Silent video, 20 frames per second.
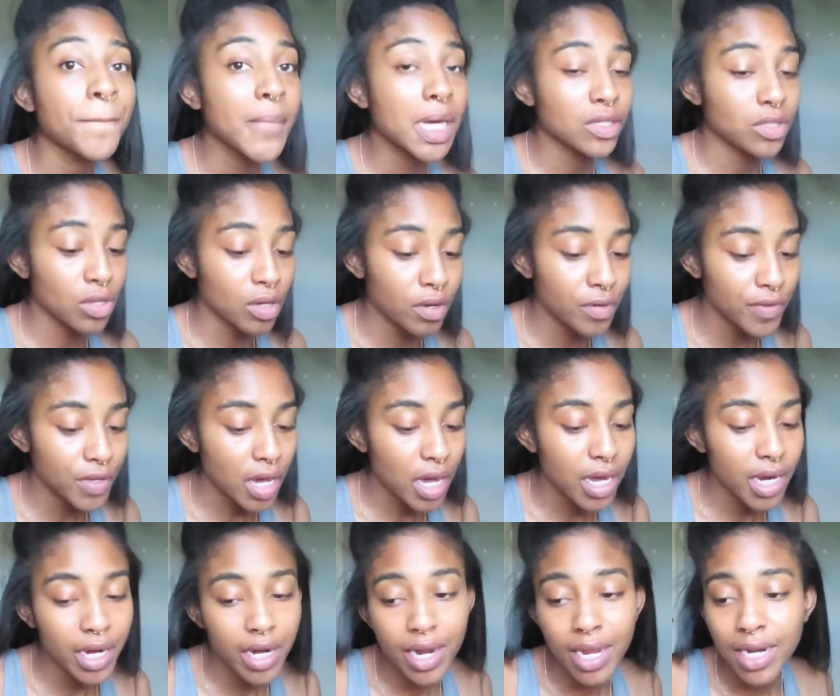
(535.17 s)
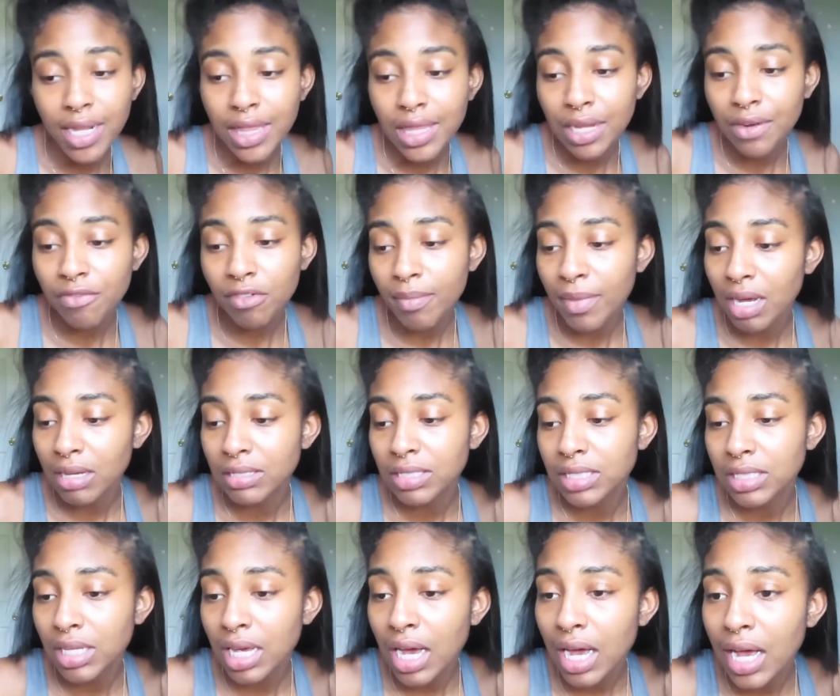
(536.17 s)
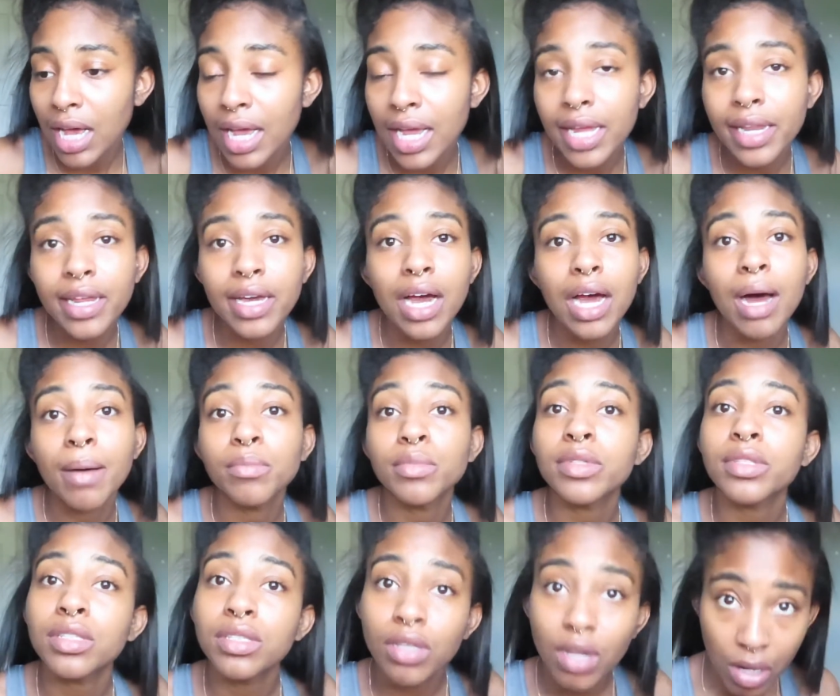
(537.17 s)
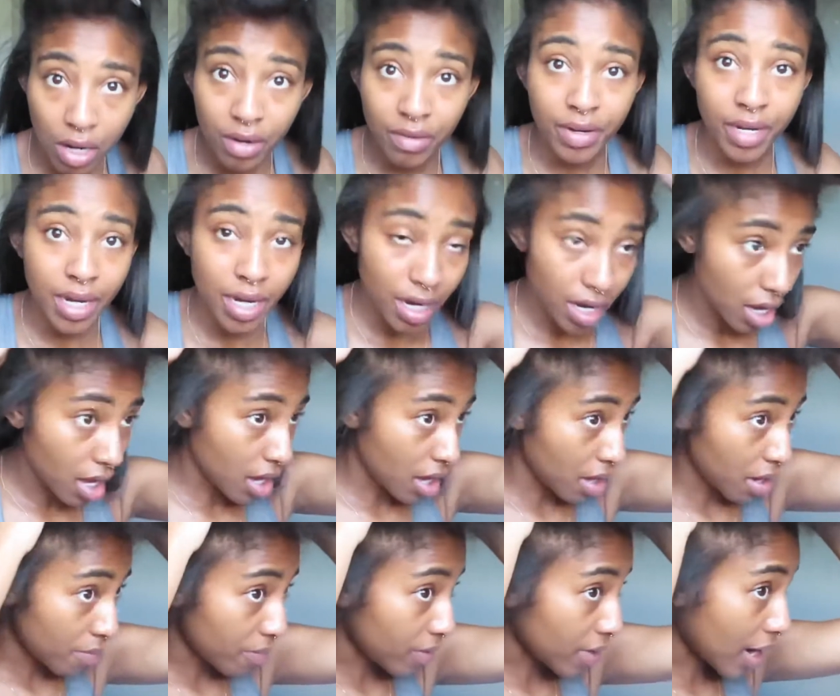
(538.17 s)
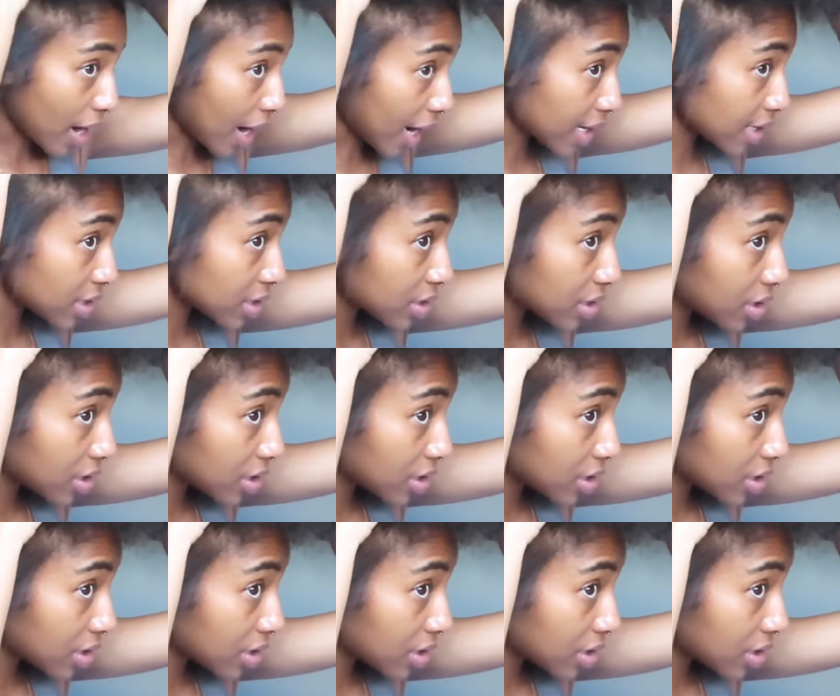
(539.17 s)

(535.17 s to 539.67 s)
So if y'all hear anything from outside, I'm sorry, but I just